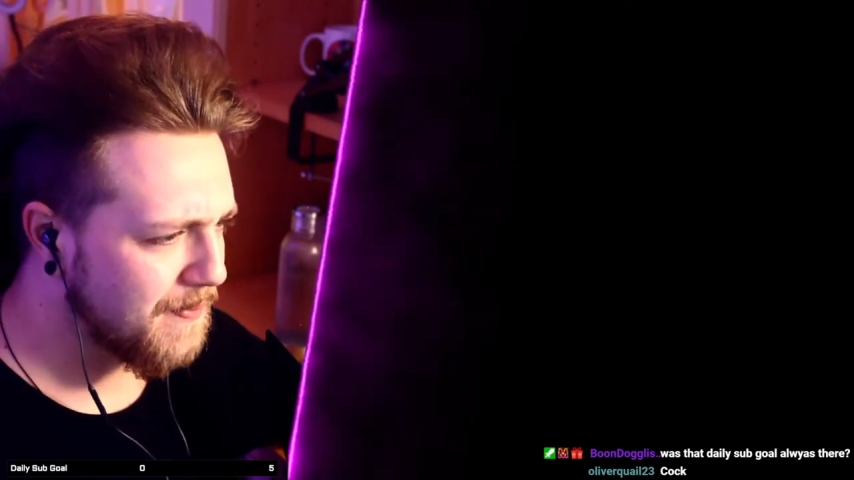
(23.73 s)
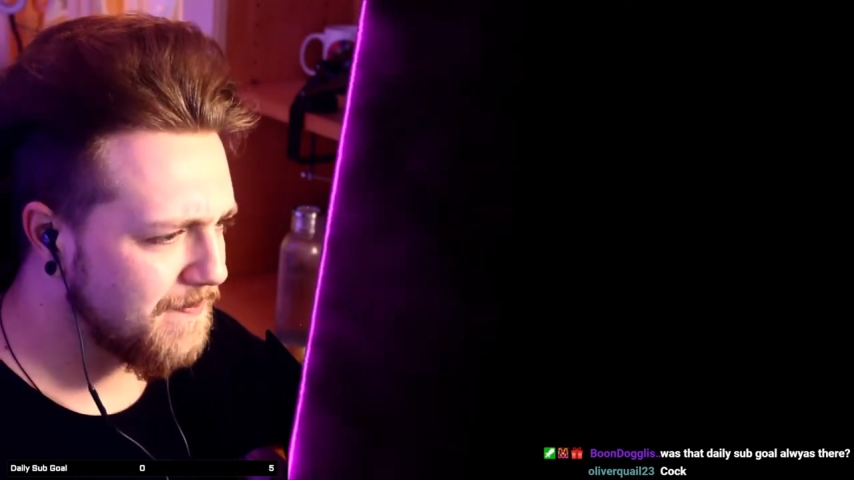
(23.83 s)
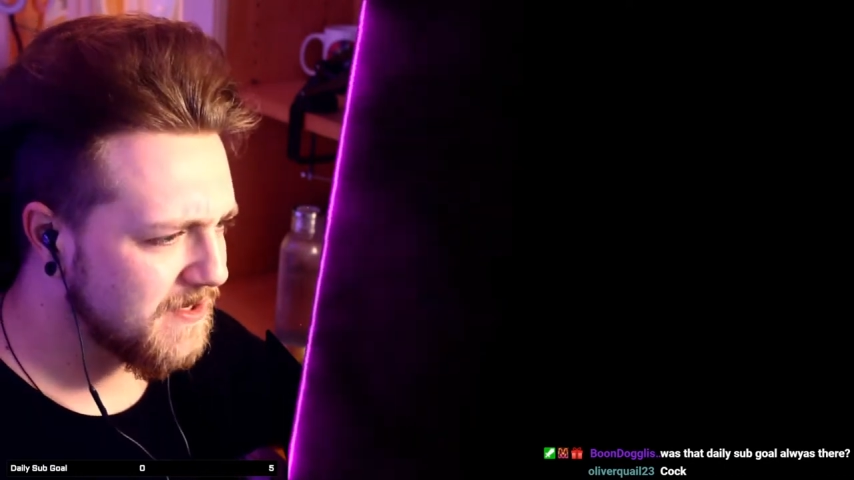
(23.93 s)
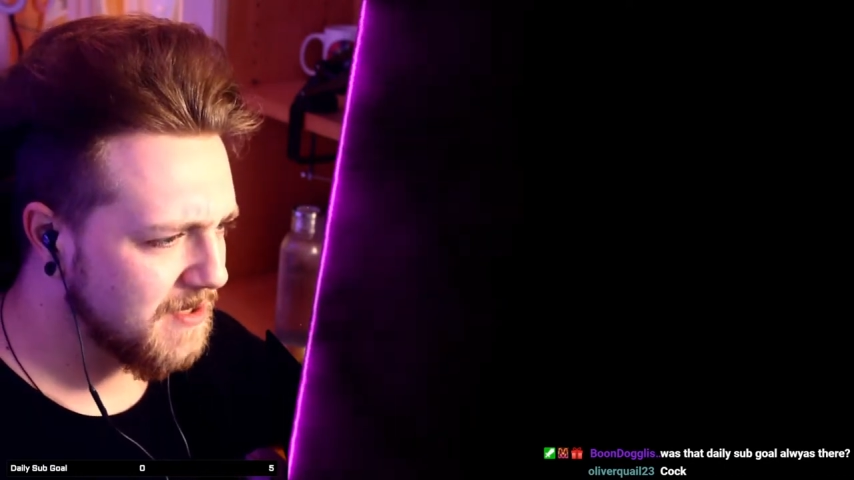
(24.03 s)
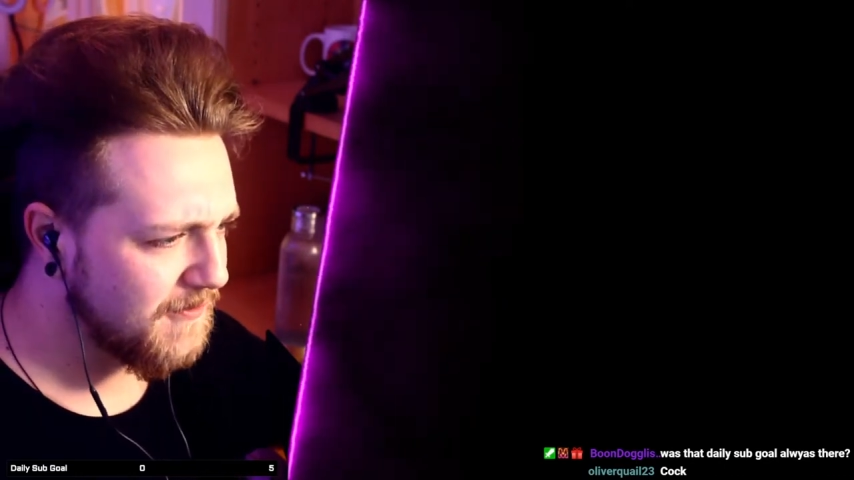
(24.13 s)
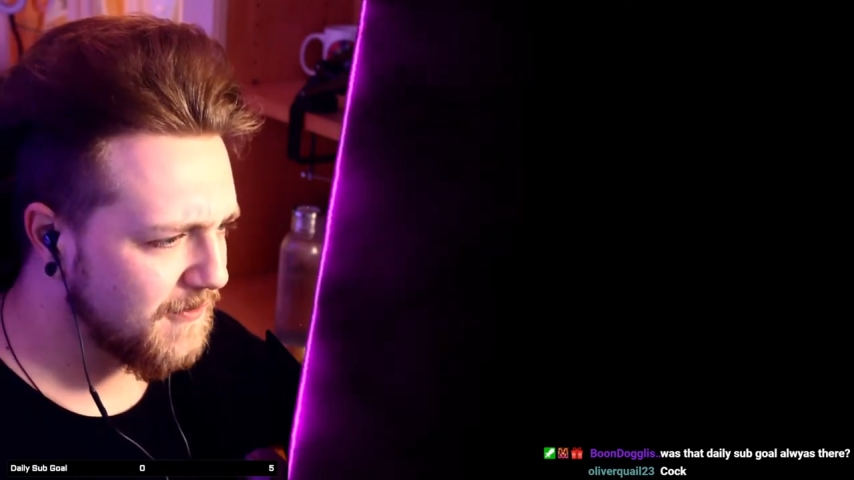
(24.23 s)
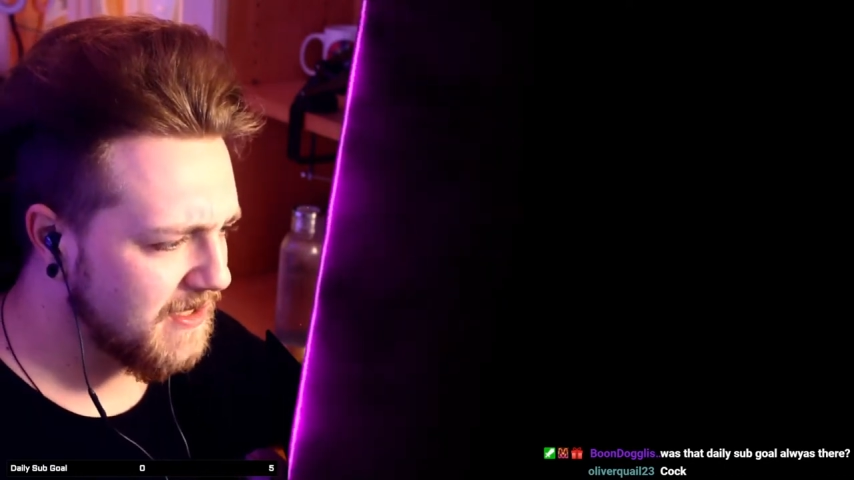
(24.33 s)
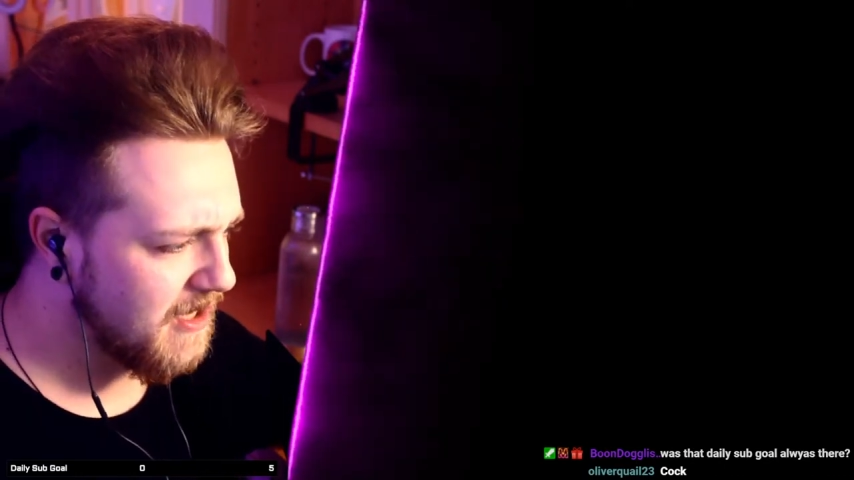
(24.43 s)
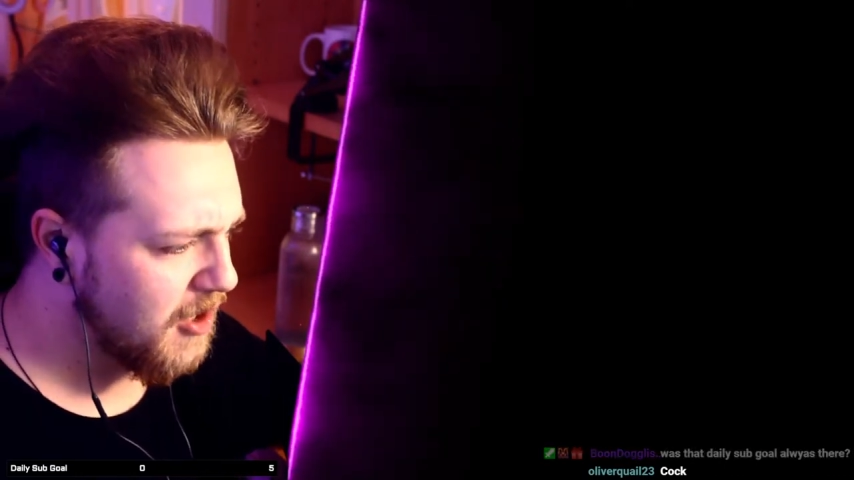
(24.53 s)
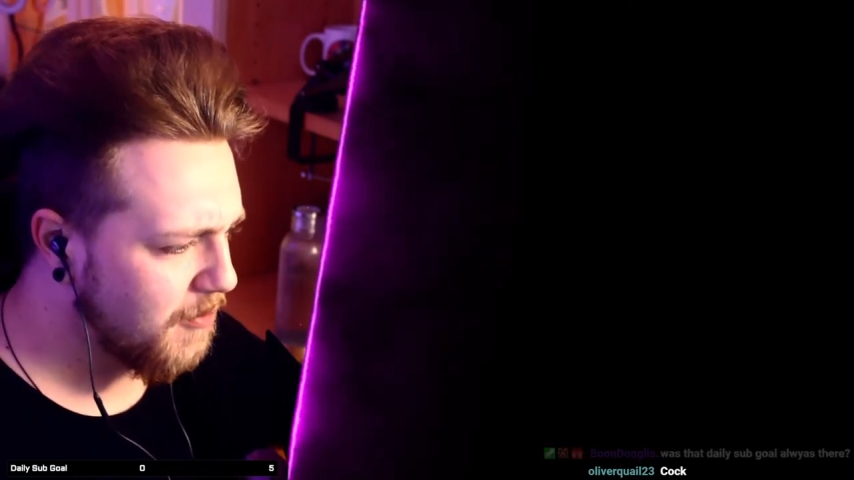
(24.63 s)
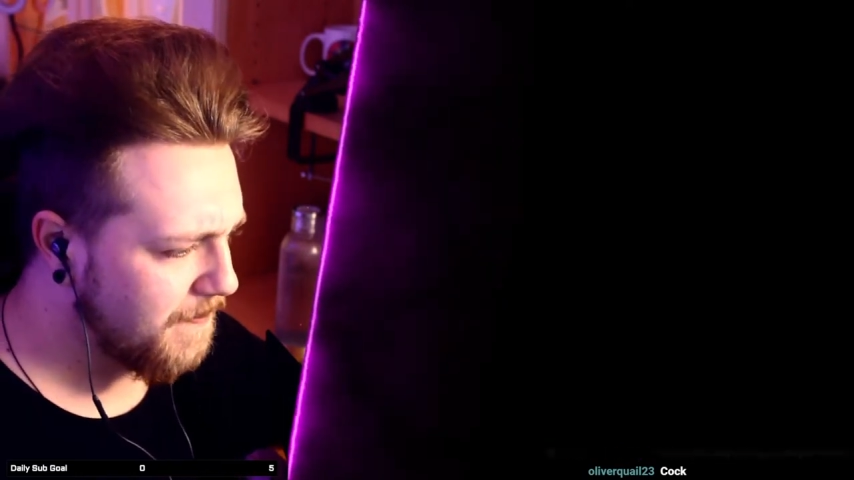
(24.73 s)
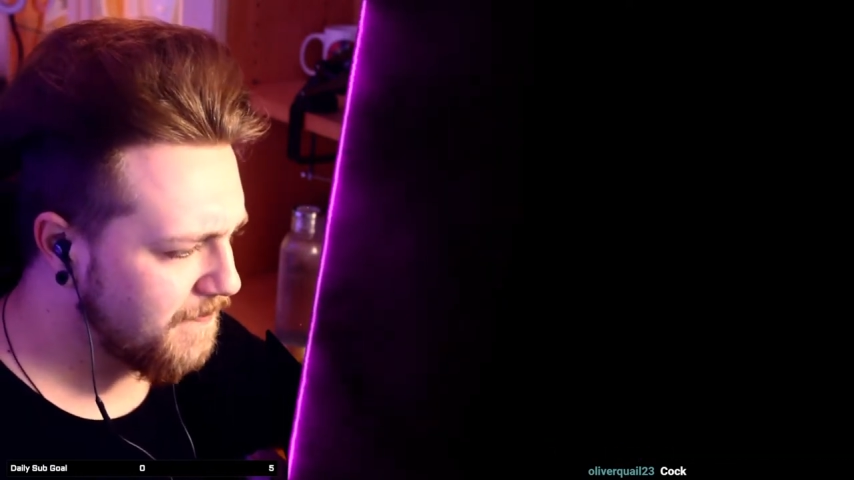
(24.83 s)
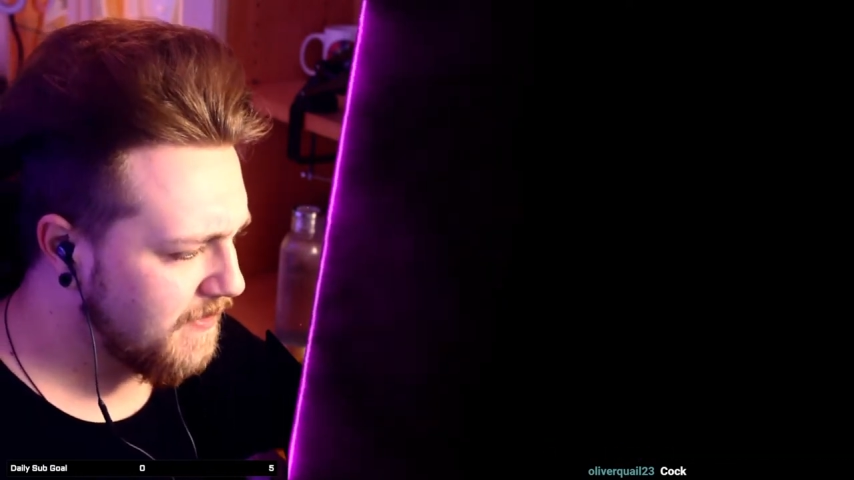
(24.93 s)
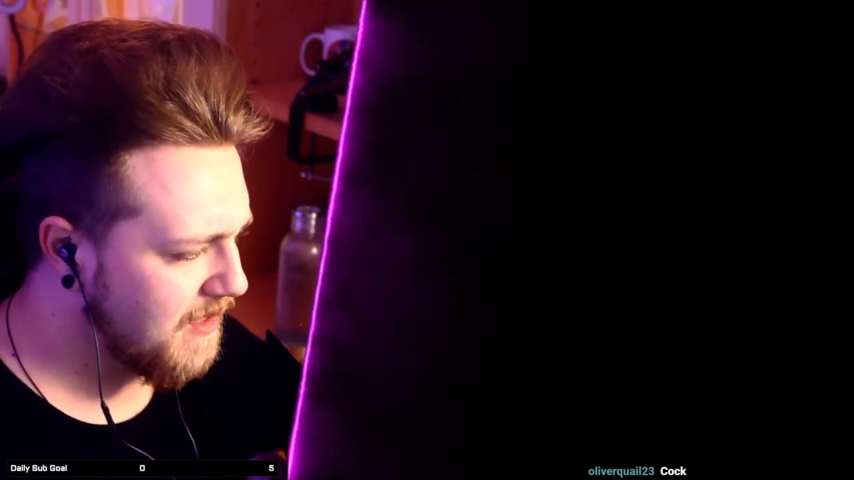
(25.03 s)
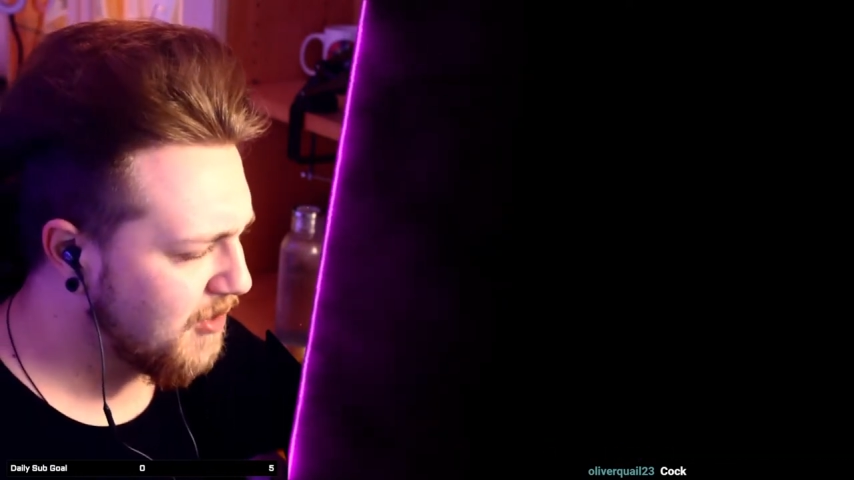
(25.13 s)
It's going to be fucking dope.